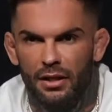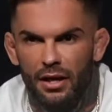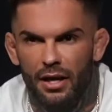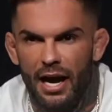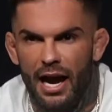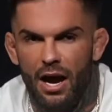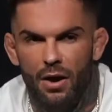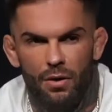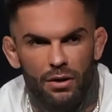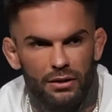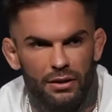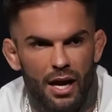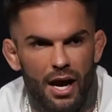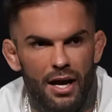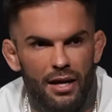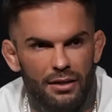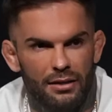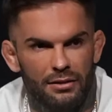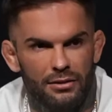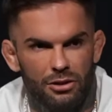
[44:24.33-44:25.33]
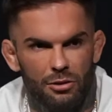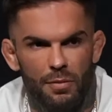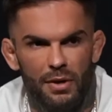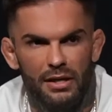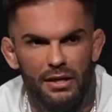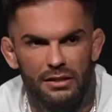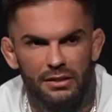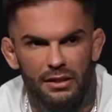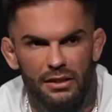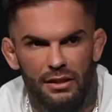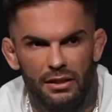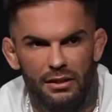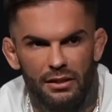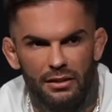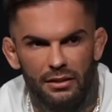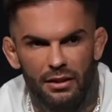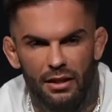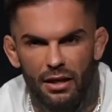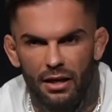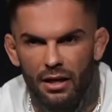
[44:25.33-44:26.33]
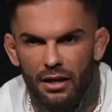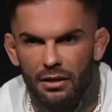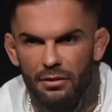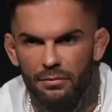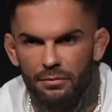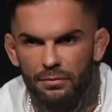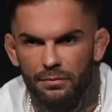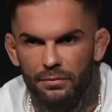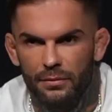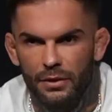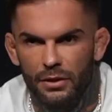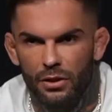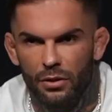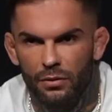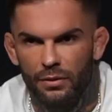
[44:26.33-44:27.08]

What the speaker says: out a lot, tremendously, you know,